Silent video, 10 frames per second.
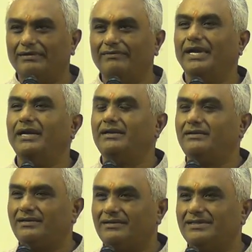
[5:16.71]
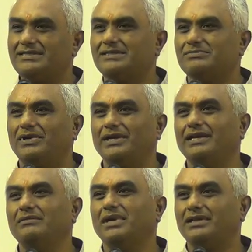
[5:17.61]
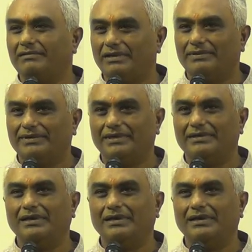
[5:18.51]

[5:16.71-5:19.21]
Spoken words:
We had it just this morning in Bharatiya Bhavan.